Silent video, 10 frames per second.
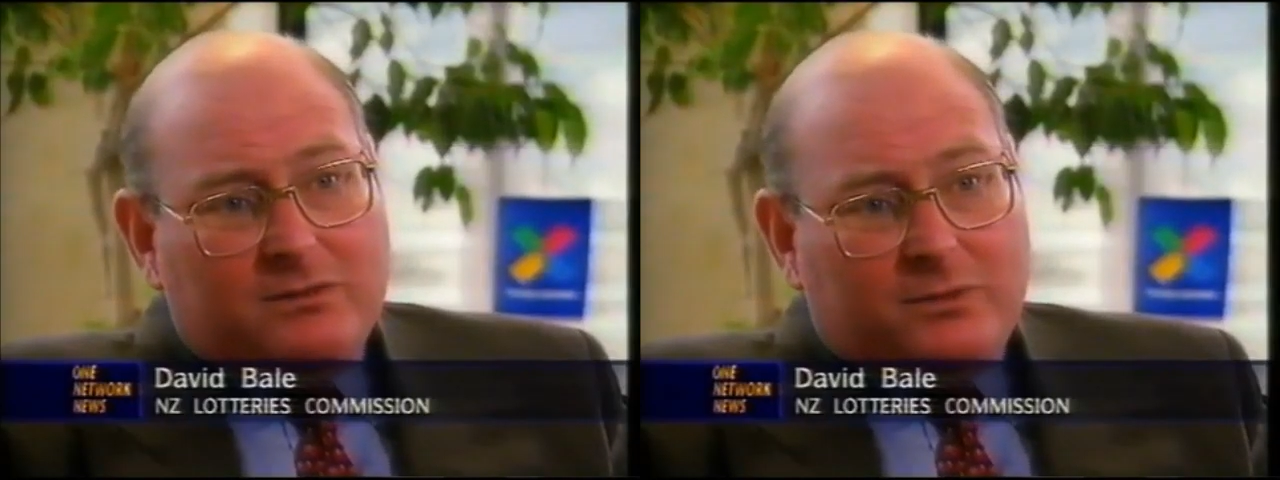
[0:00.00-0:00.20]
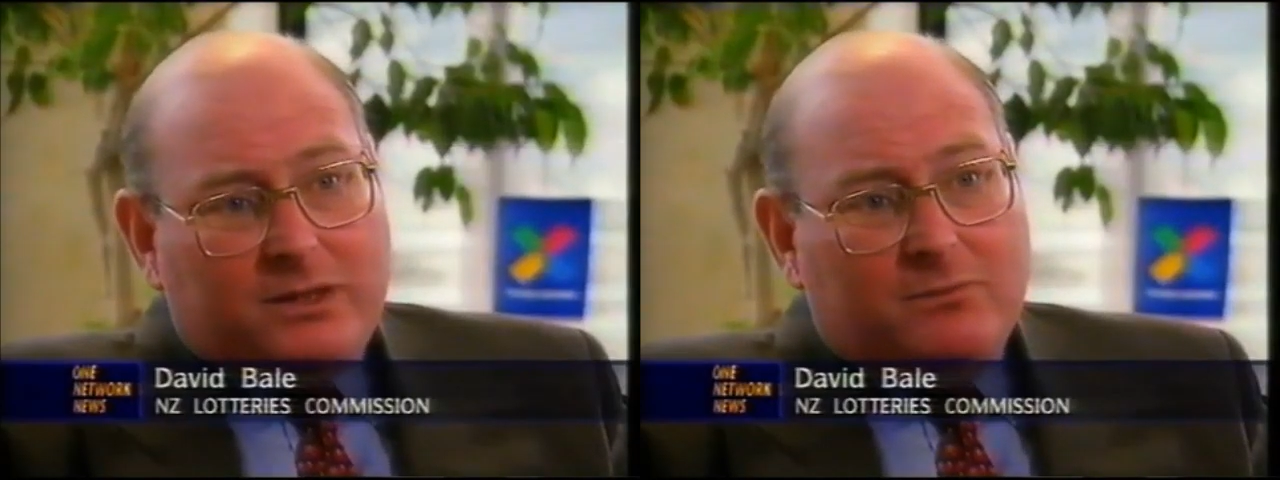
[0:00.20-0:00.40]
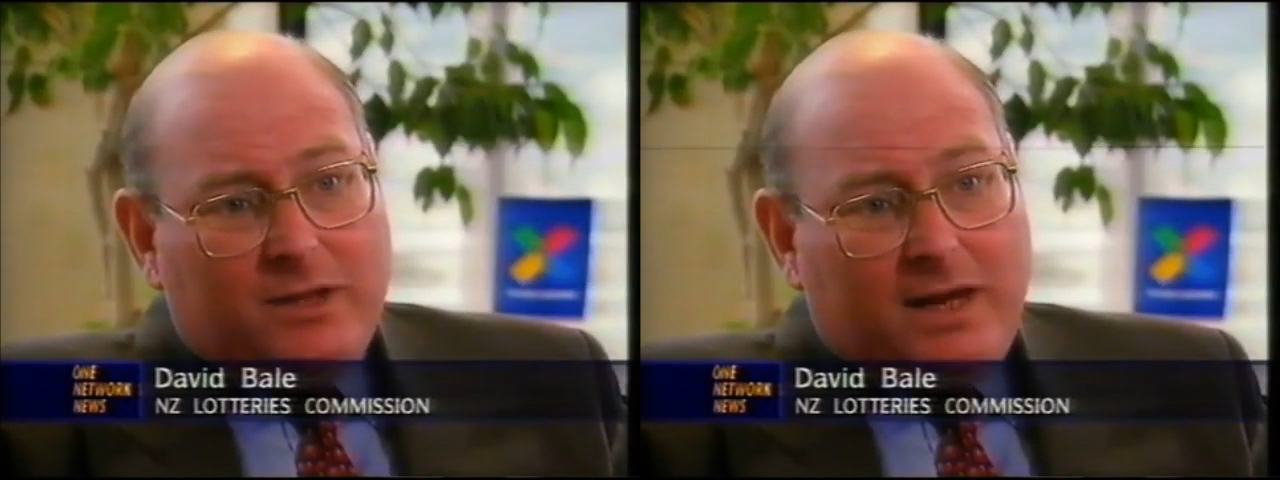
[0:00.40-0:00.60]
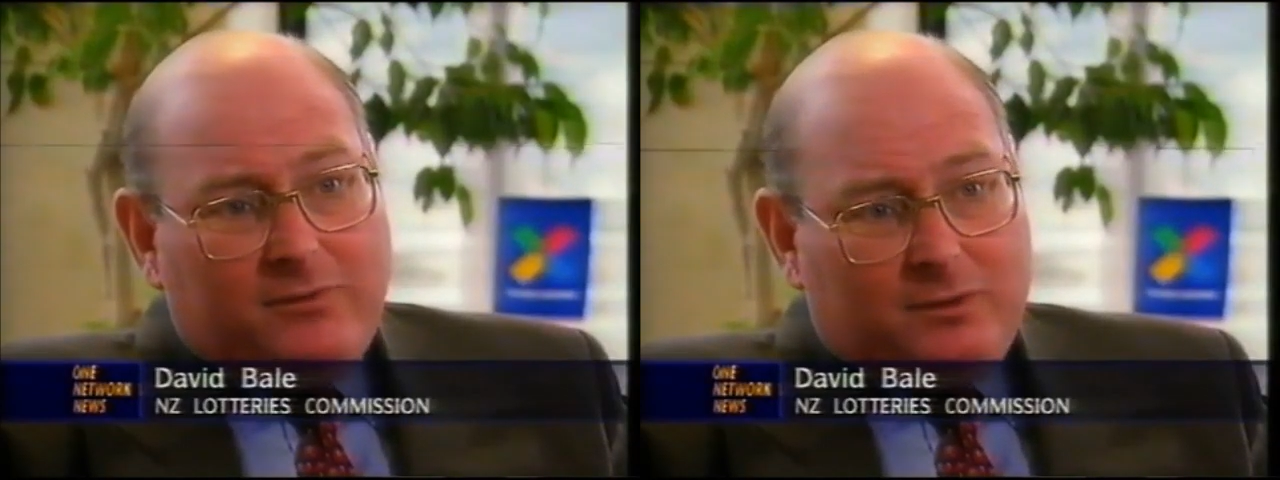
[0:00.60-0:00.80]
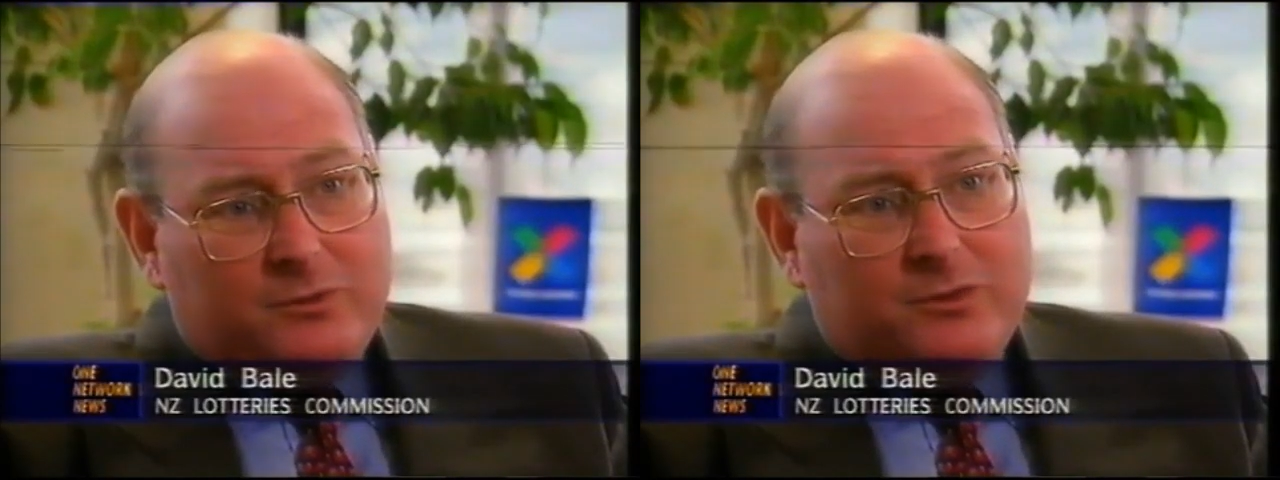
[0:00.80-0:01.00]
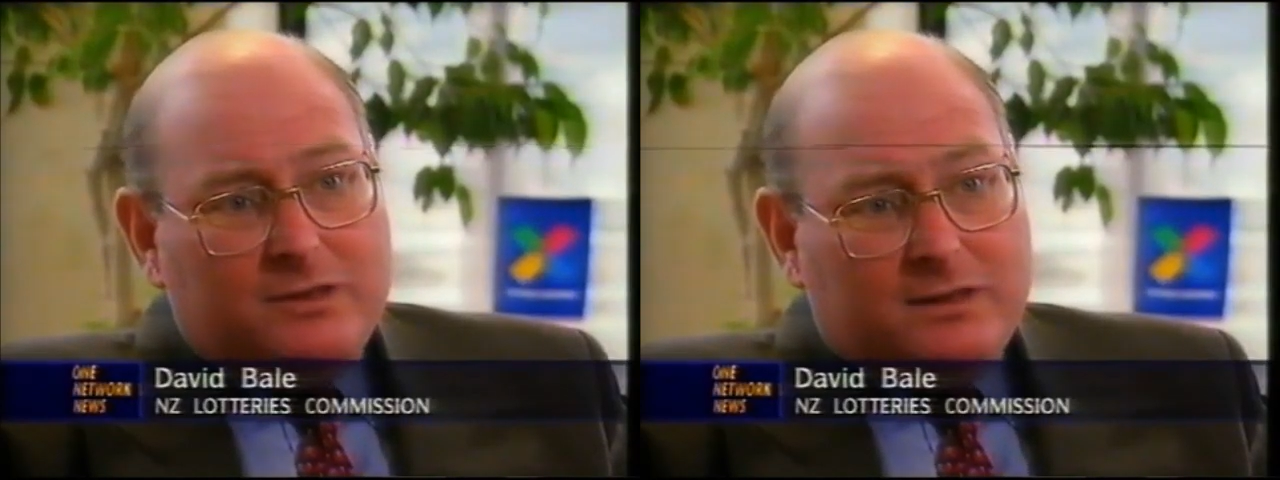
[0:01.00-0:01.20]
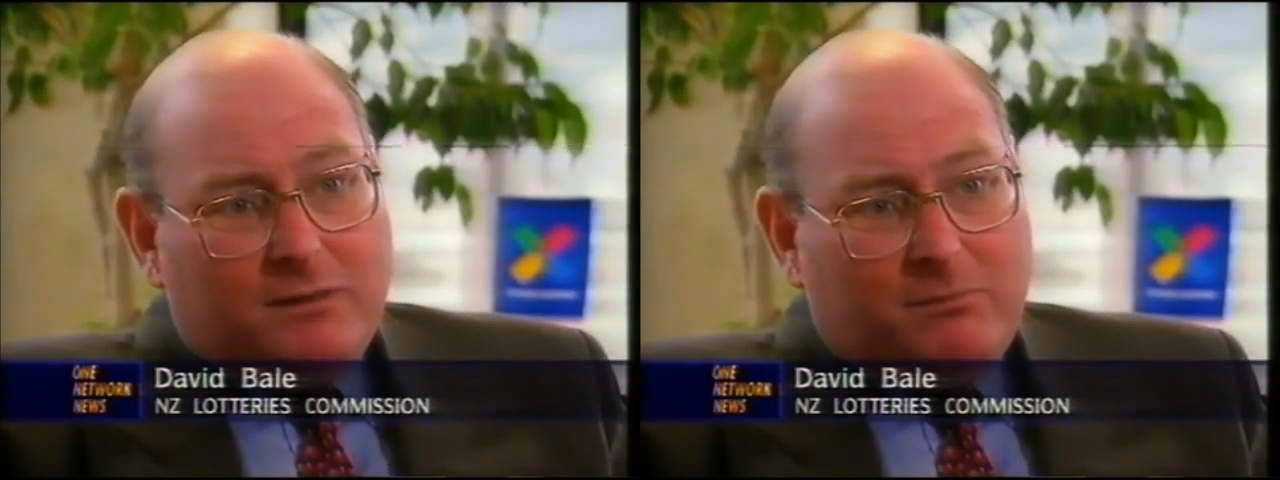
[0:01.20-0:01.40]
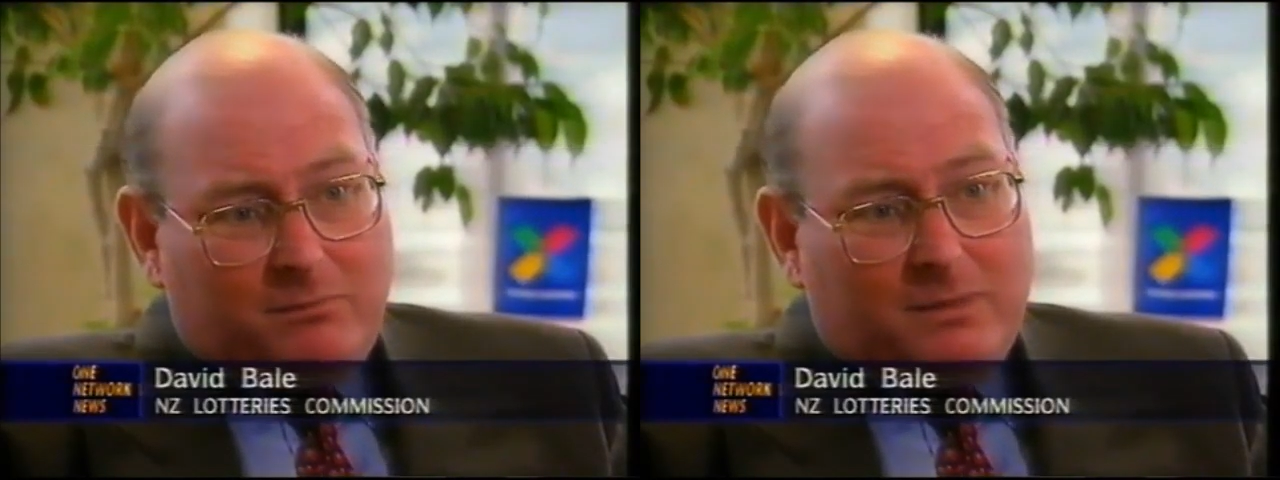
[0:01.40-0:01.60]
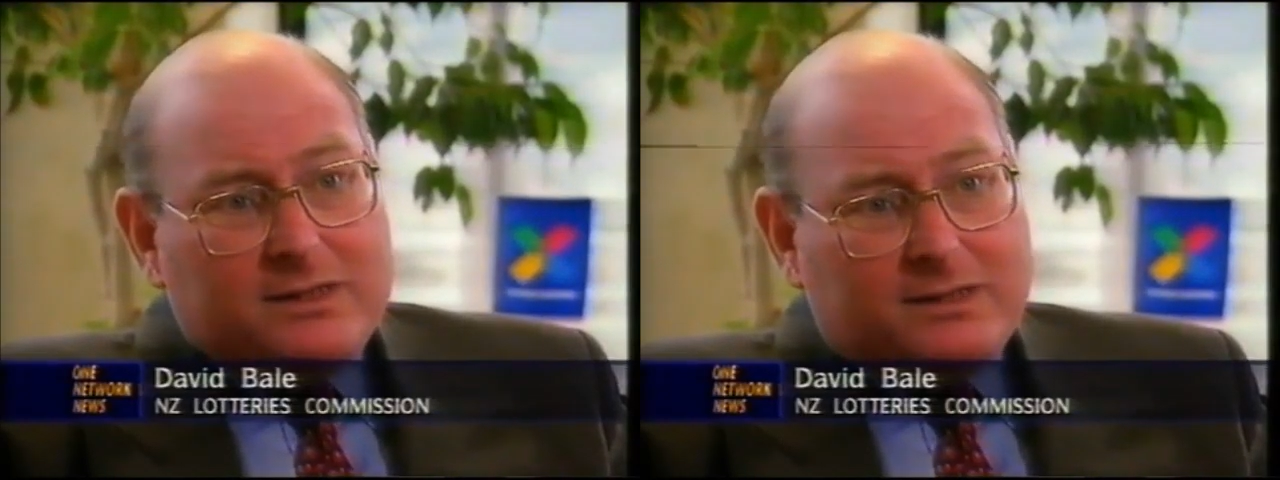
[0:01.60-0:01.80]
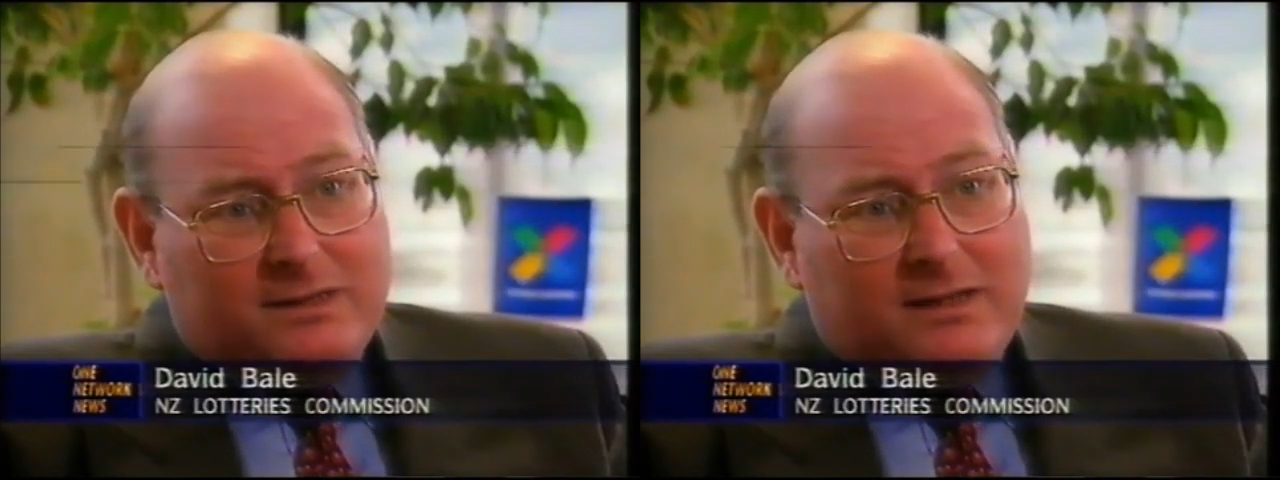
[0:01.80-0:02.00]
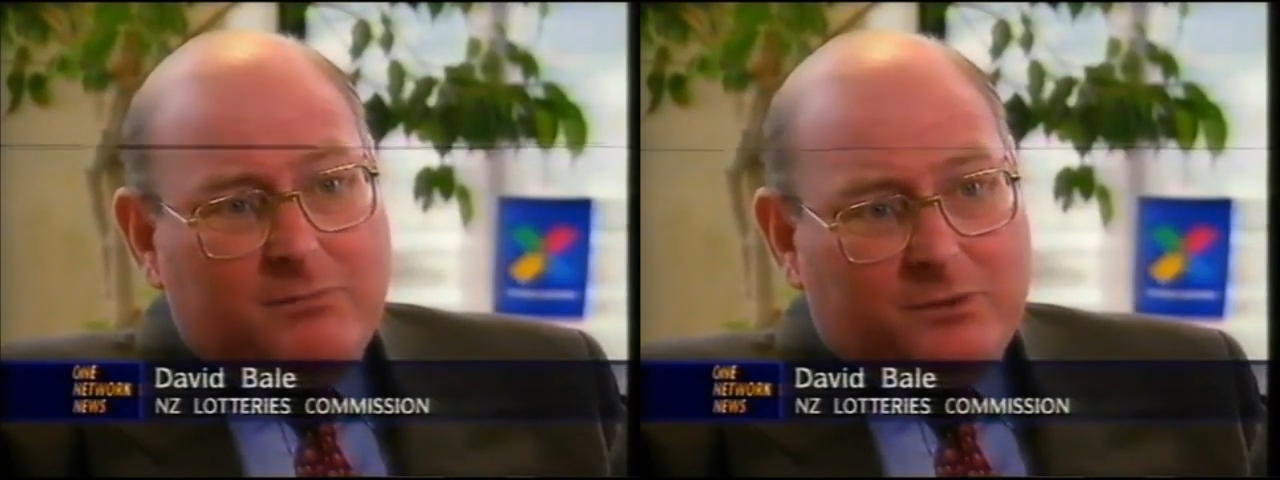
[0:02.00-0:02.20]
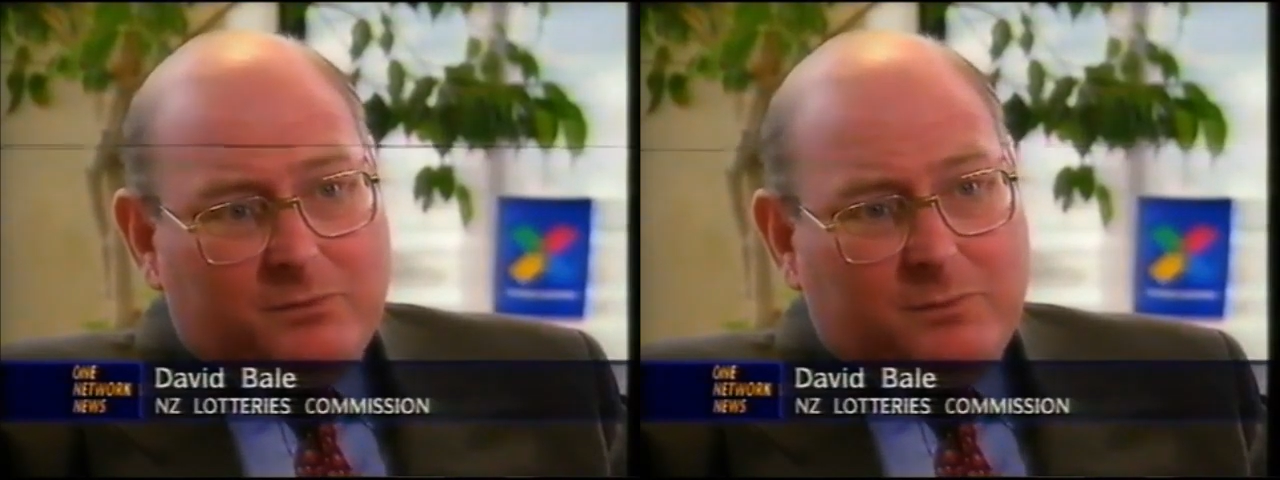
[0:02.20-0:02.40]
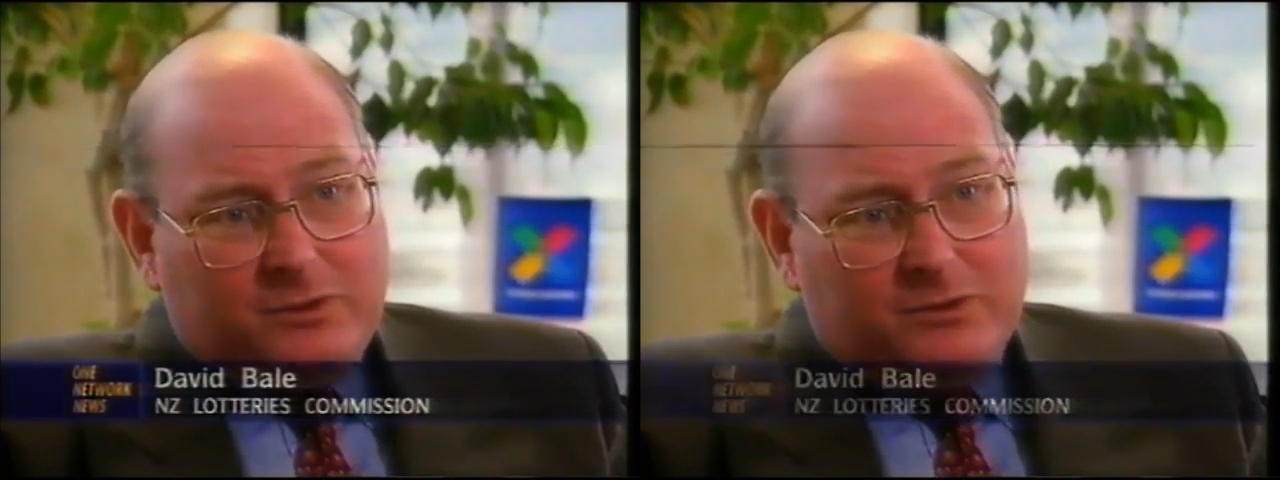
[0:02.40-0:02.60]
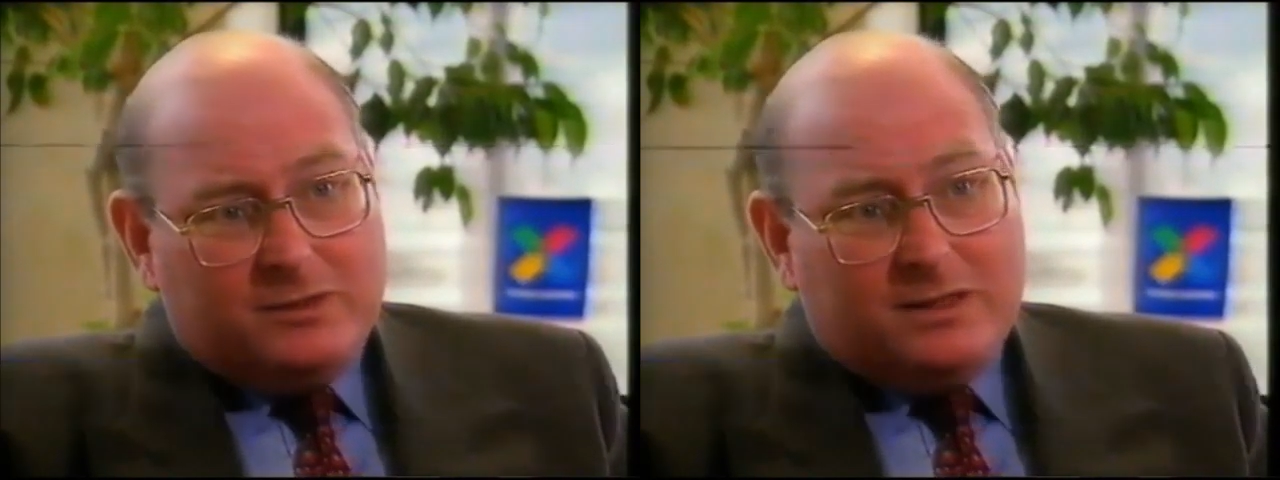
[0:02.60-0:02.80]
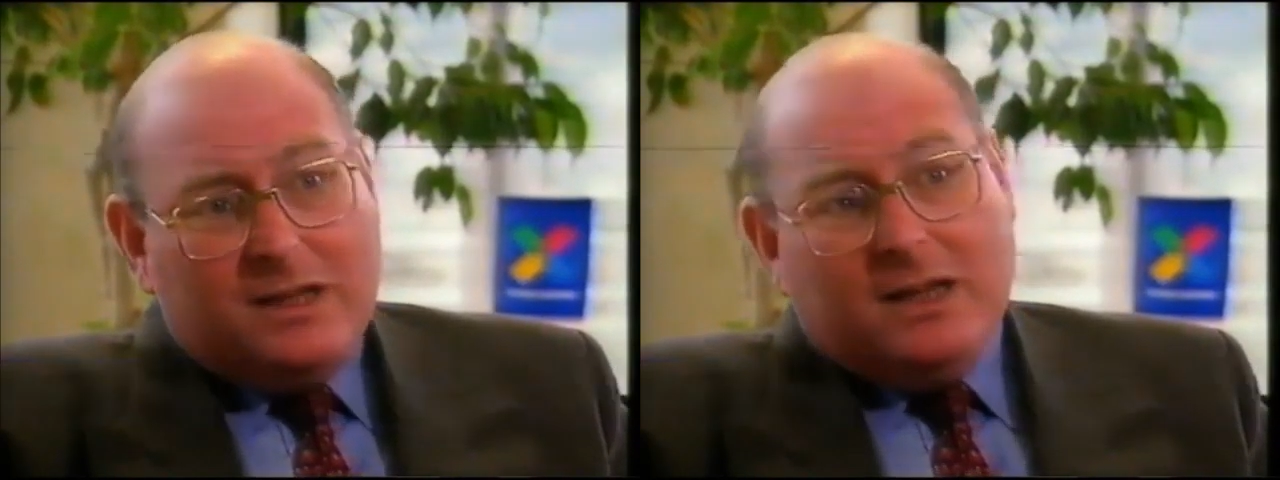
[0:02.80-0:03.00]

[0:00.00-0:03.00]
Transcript: We, we have to produce much the same as we produced